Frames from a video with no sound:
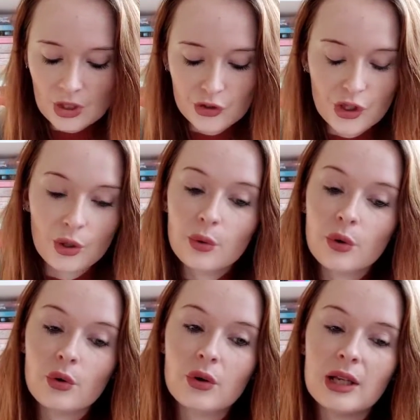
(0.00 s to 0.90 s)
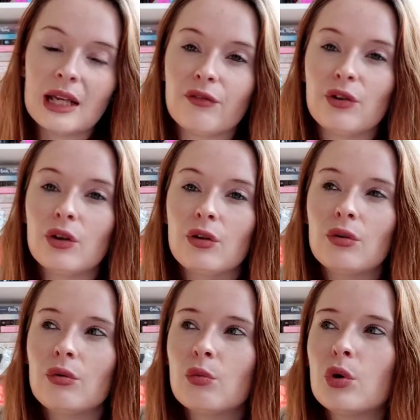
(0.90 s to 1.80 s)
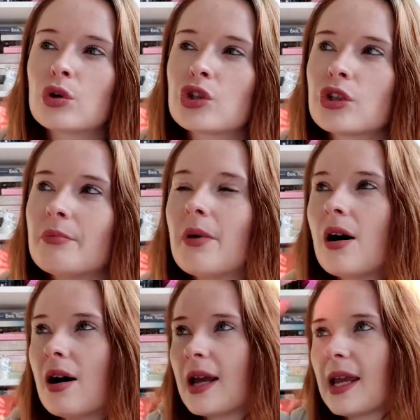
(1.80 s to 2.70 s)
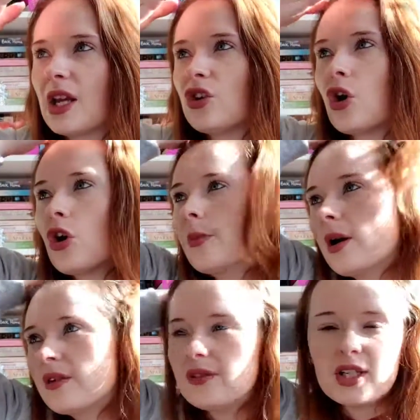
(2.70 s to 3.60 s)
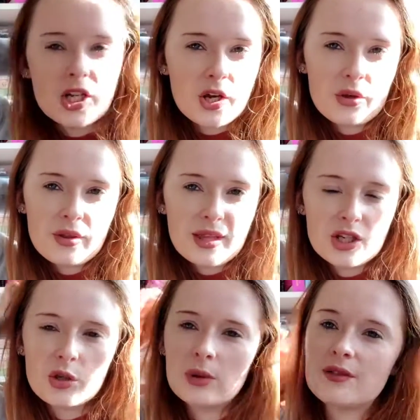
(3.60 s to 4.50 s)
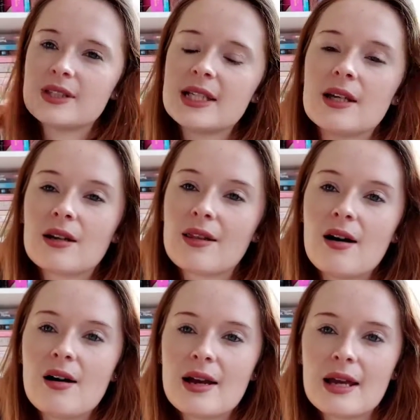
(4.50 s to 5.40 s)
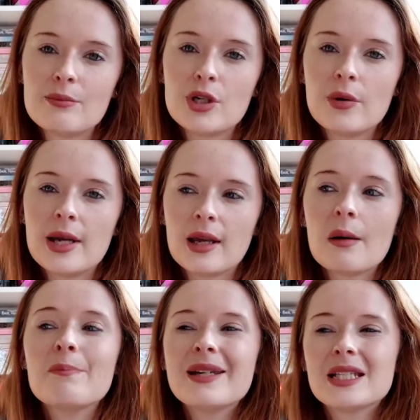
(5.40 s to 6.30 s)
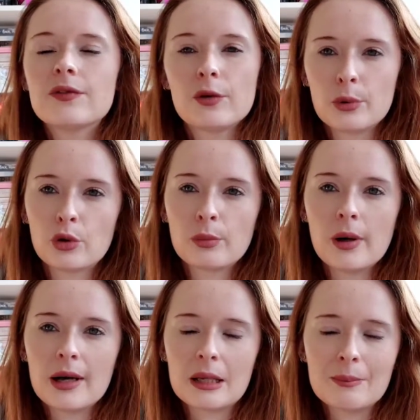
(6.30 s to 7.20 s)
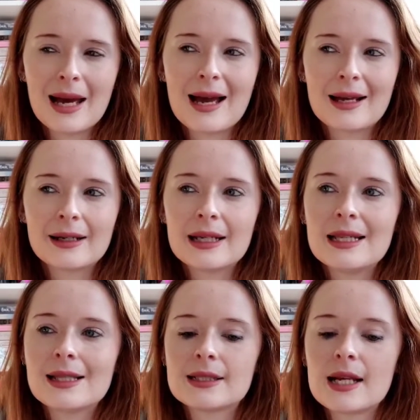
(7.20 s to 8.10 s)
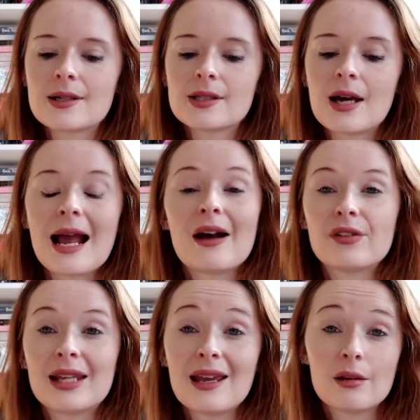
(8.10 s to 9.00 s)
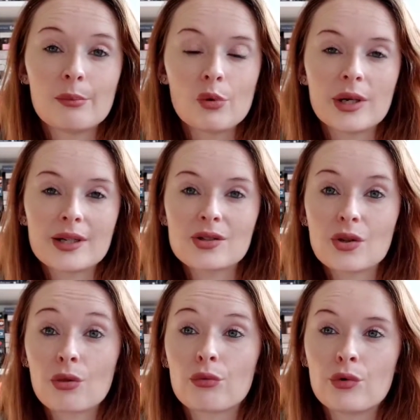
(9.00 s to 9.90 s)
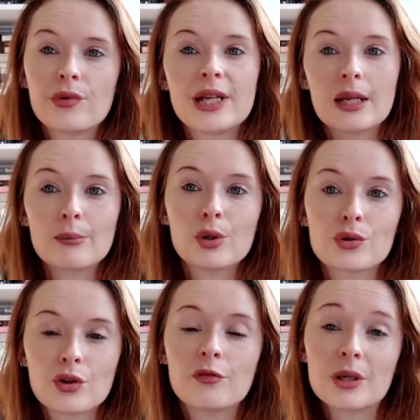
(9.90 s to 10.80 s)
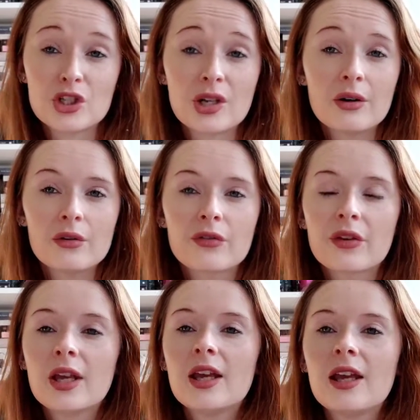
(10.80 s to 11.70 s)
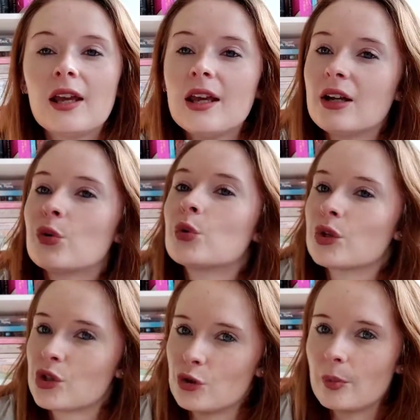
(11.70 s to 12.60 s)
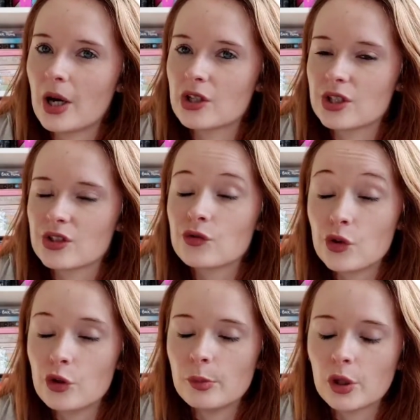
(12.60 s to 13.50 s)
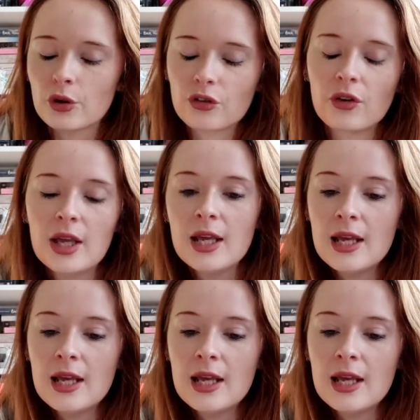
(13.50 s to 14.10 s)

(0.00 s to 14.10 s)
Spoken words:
So, if you watched my No Buy video, then you will have seen that I am doing a bit of a book buying ban in the sense that I have to gain points through reading books off my shelves in order to purchase new books.